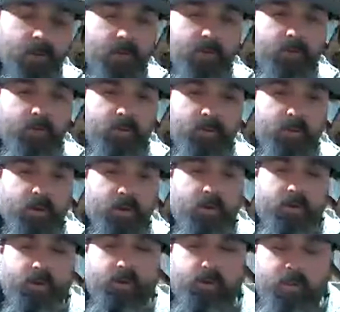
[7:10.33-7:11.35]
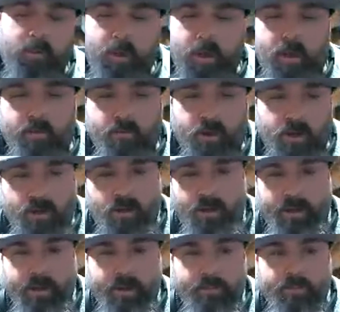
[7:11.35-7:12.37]
some of the unique stuff, you may never get it
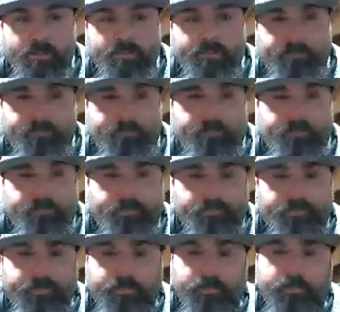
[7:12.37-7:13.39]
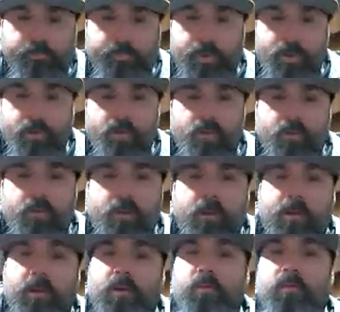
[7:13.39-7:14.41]
again. So it's kind
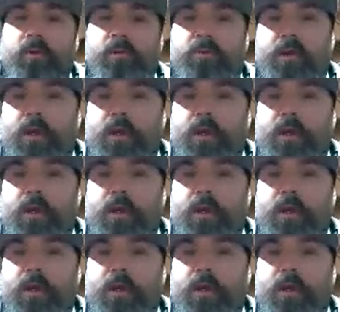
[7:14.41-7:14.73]
of like a one of a